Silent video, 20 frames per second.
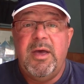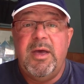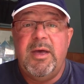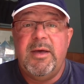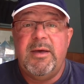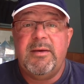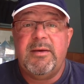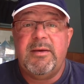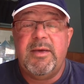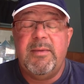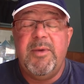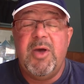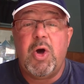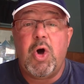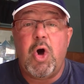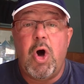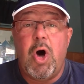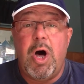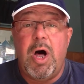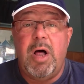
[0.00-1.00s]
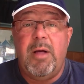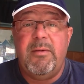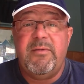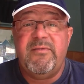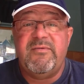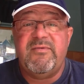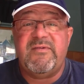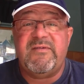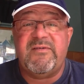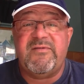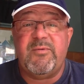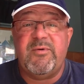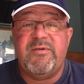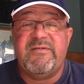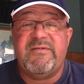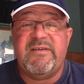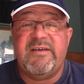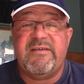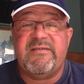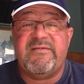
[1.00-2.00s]
Give me a call,
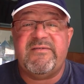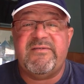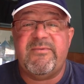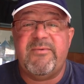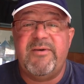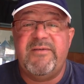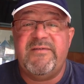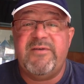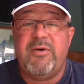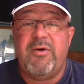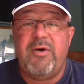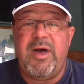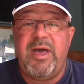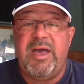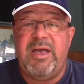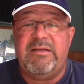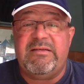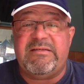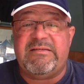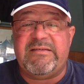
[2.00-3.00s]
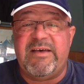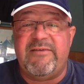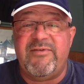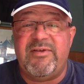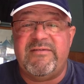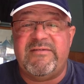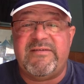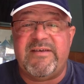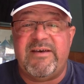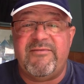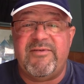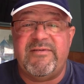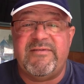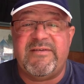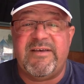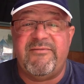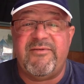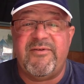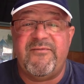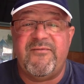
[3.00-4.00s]

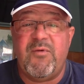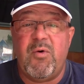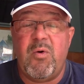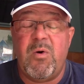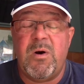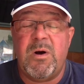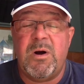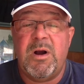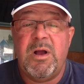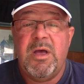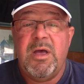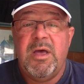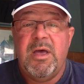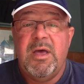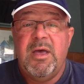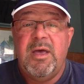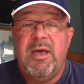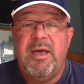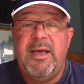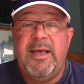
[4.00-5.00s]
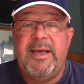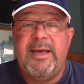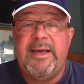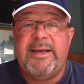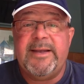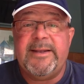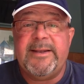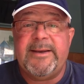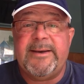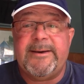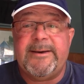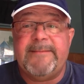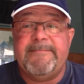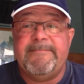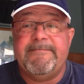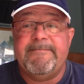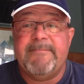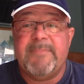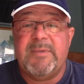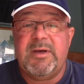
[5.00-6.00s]
616-308-7774. And
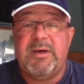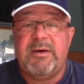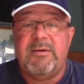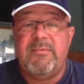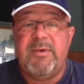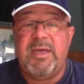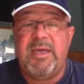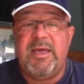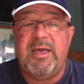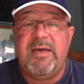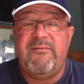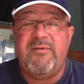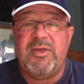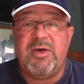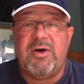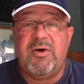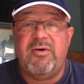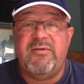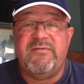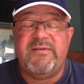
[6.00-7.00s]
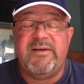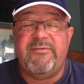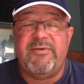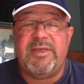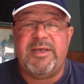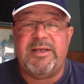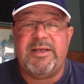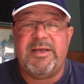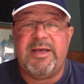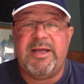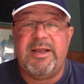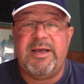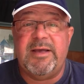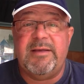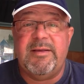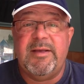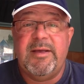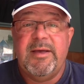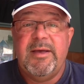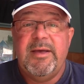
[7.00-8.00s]
we can give you the codes and everything to get
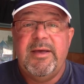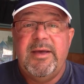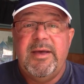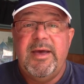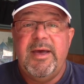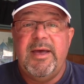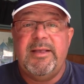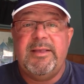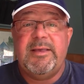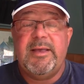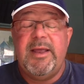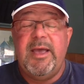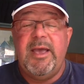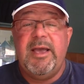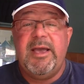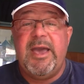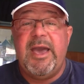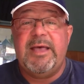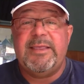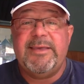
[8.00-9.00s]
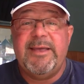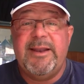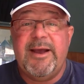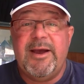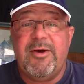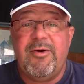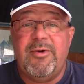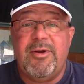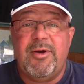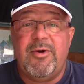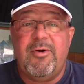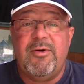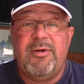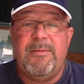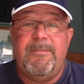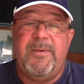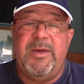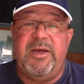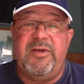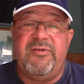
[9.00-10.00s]
in. And today, Kathy and I are going to go to
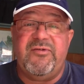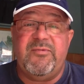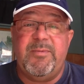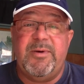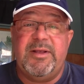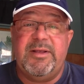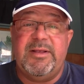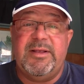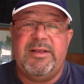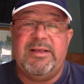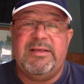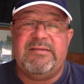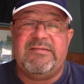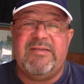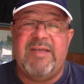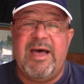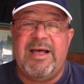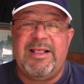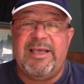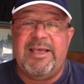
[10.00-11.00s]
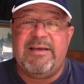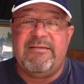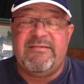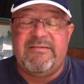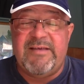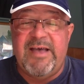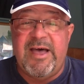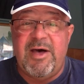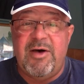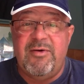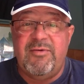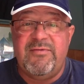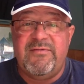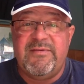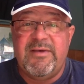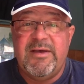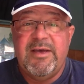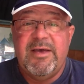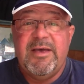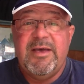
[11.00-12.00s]
the beach, but it's not like it
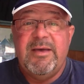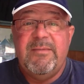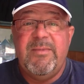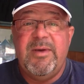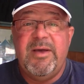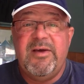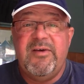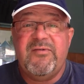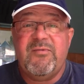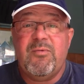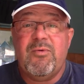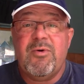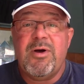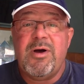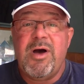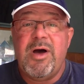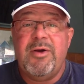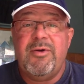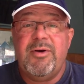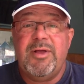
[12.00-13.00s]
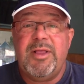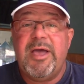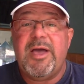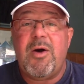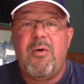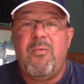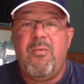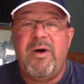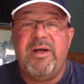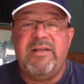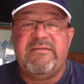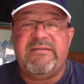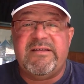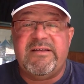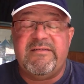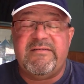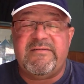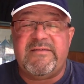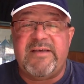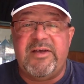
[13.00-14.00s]
sounds because we're under like a once
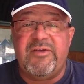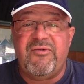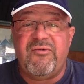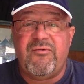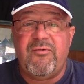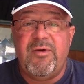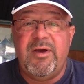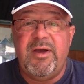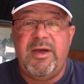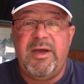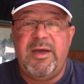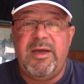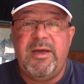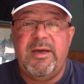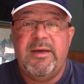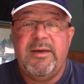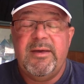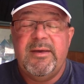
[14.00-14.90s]
in a century